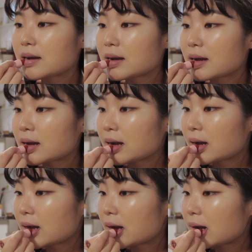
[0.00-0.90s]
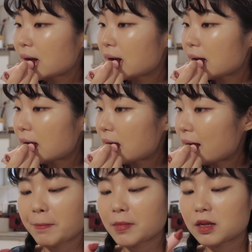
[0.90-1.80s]
hand red lipstick.
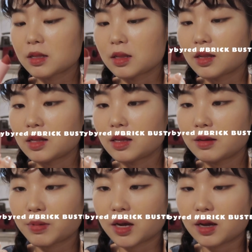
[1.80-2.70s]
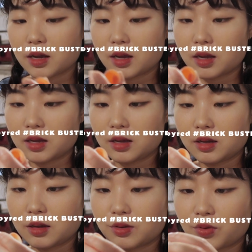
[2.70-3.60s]
Lily by
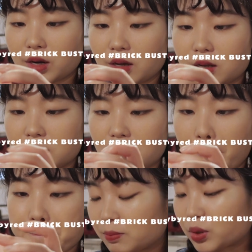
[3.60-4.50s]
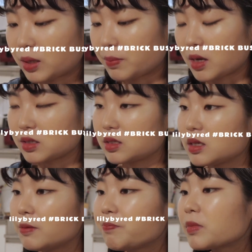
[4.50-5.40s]
Red. A Brick Buster.